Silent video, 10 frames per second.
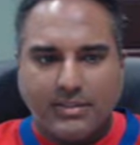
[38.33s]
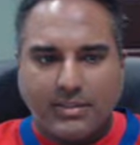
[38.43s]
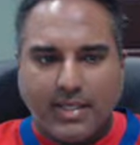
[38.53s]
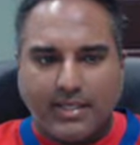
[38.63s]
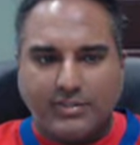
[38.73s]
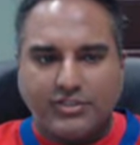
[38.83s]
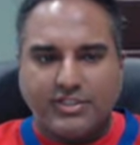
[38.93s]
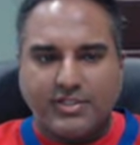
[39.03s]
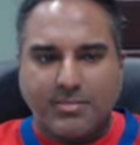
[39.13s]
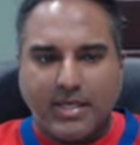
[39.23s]
energy
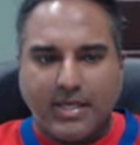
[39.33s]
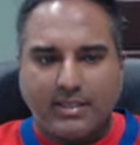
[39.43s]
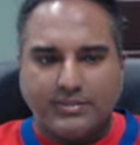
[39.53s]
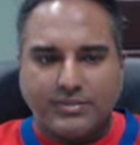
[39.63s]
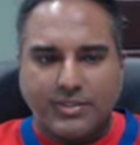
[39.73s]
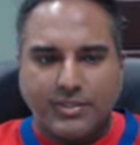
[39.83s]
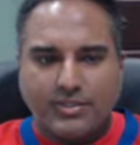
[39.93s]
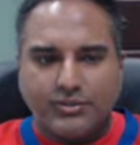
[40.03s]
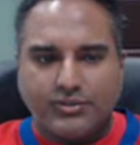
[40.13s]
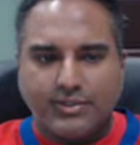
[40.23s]
demands
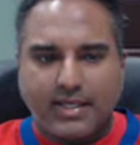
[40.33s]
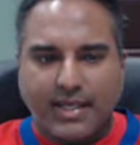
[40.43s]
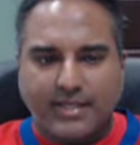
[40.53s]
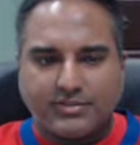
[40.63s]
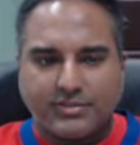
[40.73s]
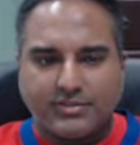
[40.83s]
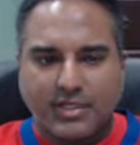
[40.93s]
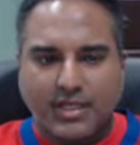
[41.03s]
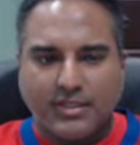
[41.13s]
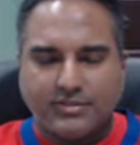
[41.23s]
during
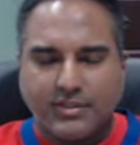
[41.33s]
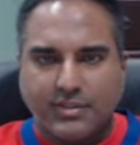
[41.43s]
exercise